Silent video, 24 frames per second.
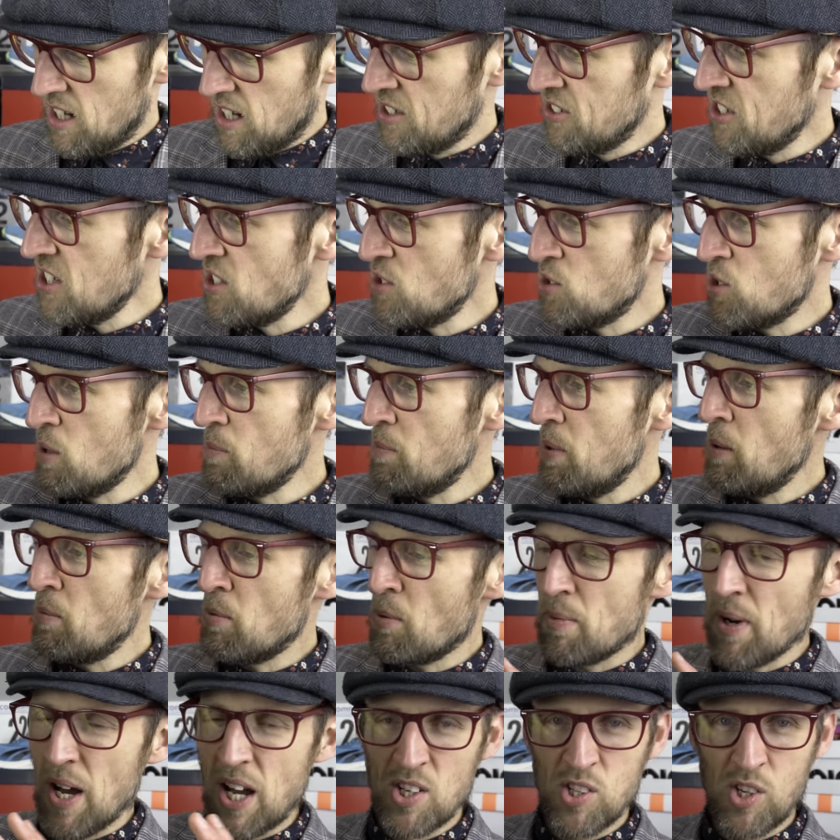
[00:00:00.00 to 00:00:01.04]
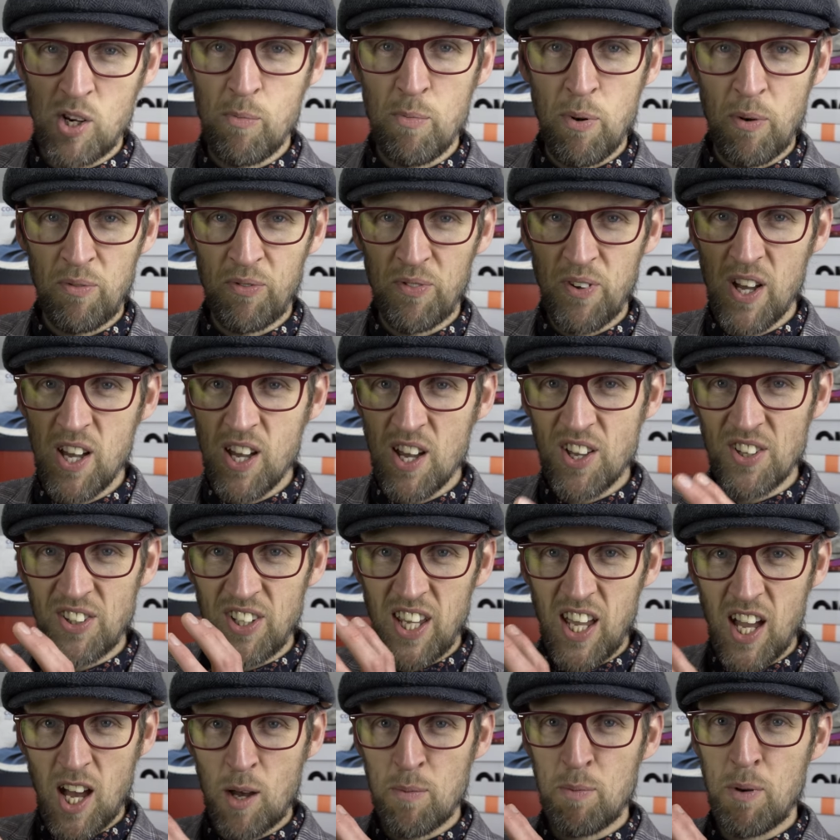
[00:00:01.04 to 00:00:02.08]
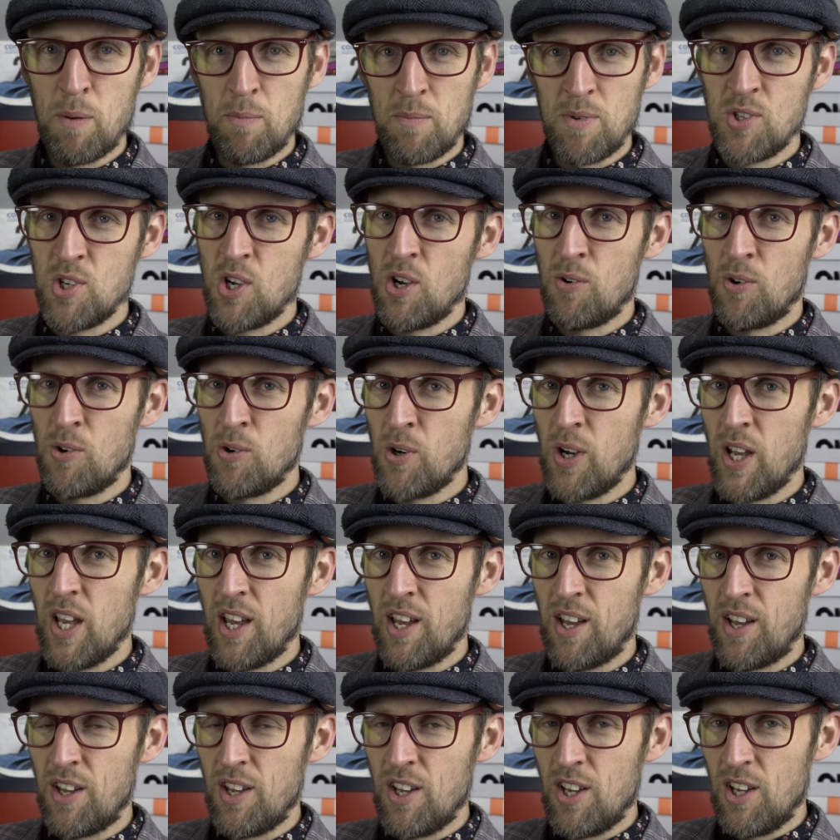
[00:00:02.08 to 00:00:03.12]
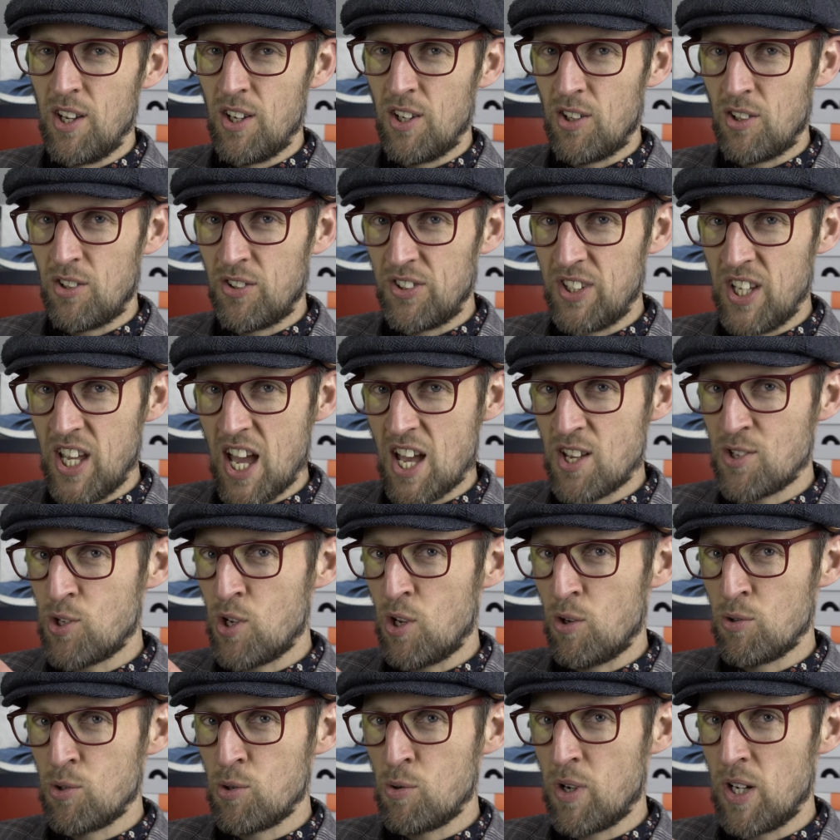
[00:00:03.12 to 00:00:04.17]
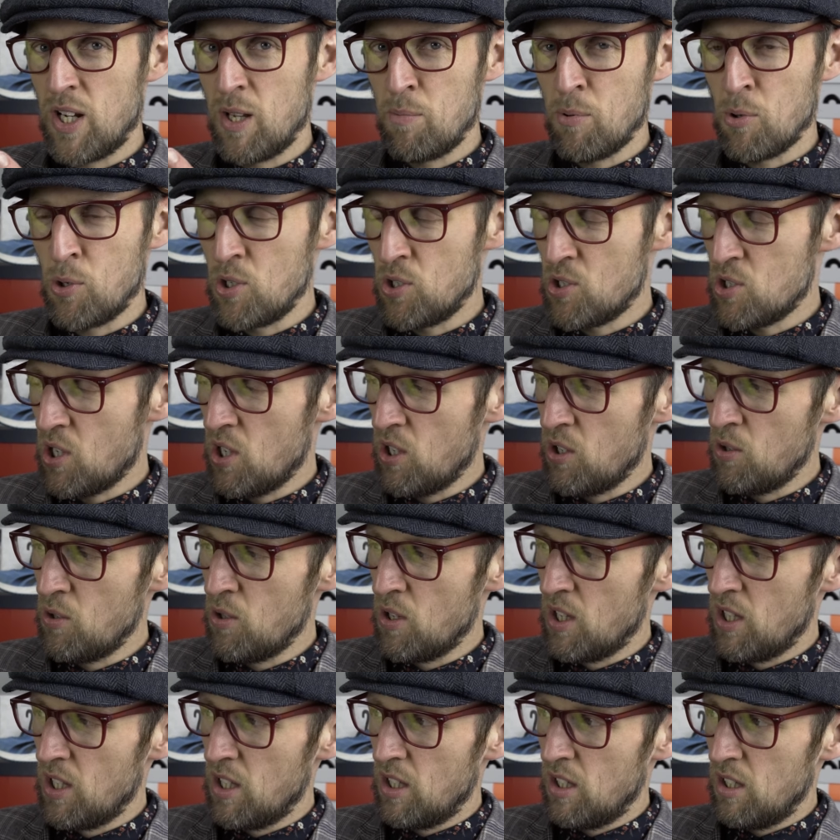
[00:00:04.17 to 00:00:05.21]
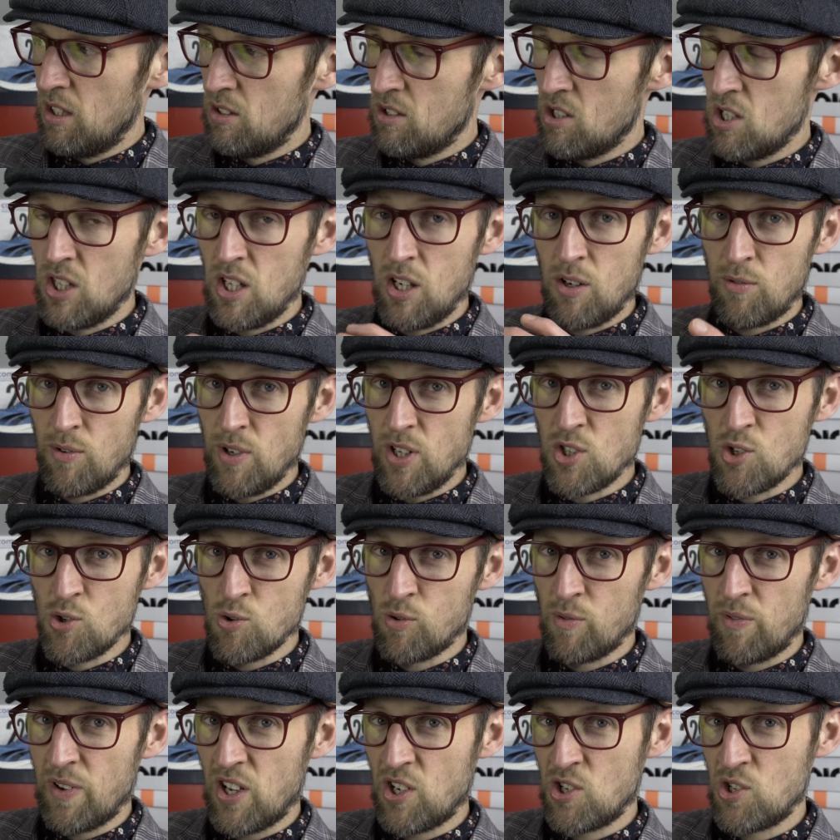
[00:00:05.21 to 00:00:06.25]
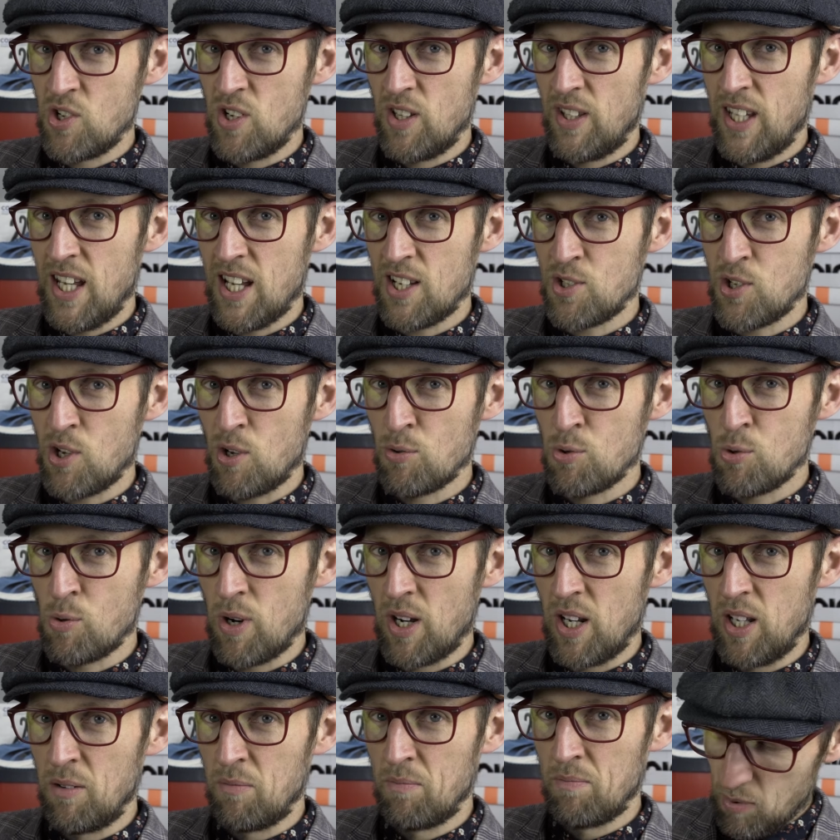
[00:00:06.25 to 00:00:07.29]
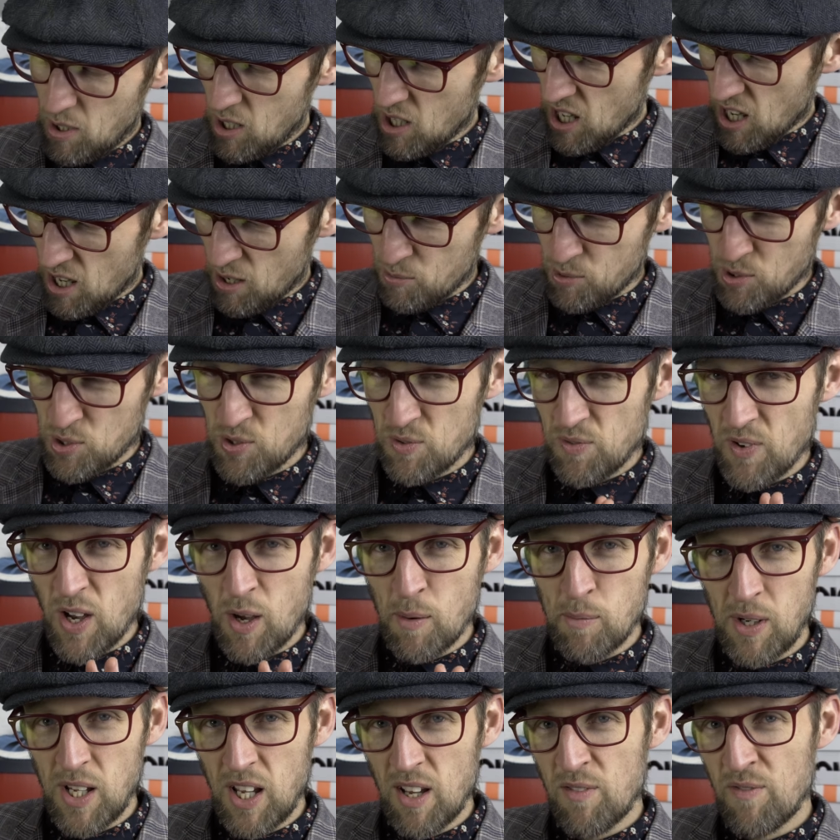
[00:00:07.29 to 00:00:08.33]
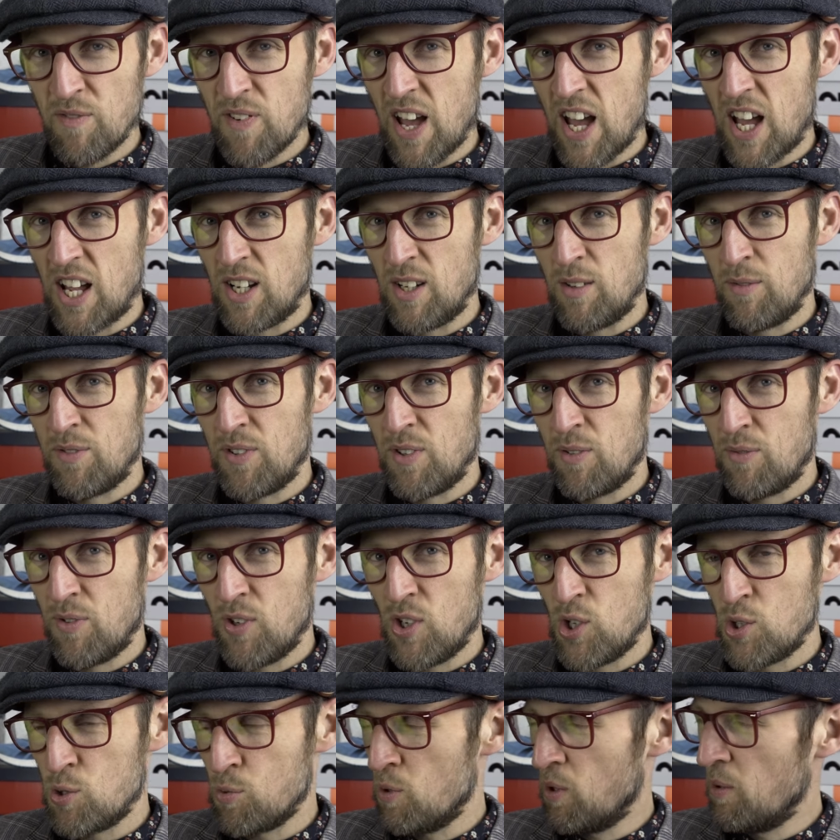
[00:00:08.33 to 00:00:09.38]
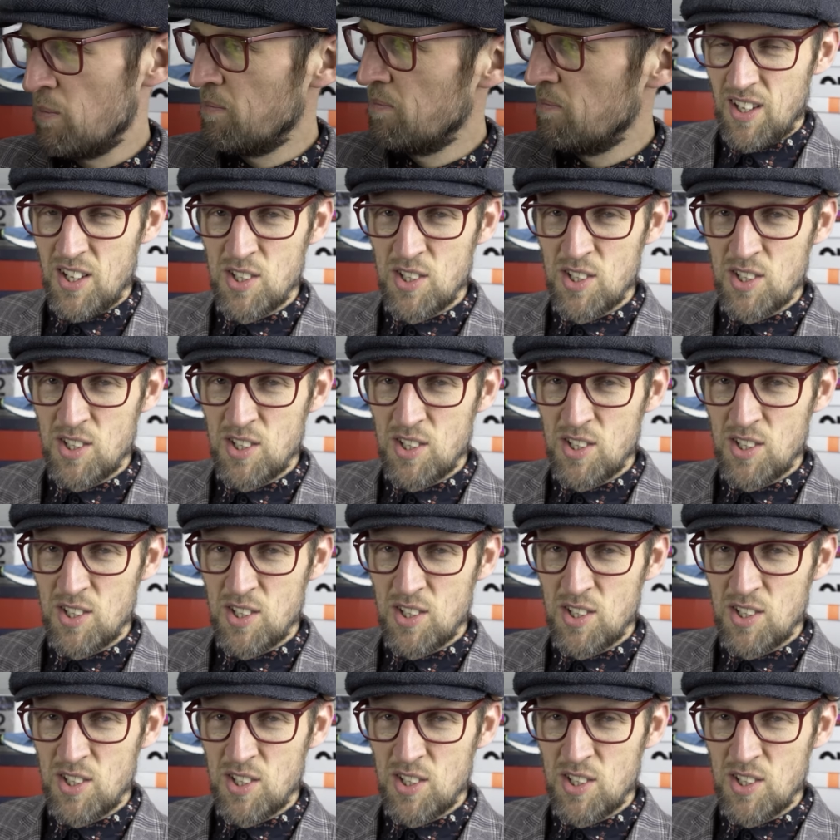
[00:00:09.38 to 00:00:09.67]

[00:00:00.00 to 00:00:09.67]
I think some people might actually prefer the upper material here on the SL20.2 to the original version of the SL20, but I was firmly a fan of the first one.